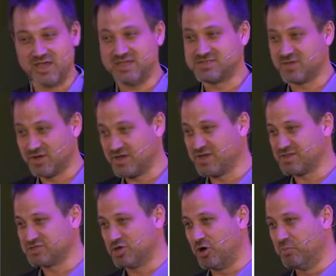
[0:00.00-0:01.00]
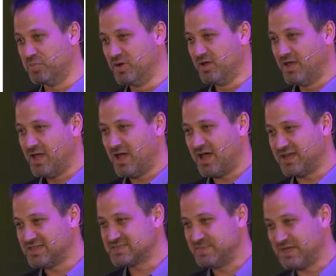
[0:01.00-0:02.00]
and he's got another job and
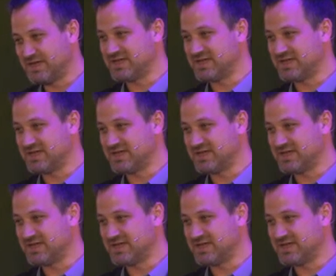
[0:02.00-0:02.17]
he's spending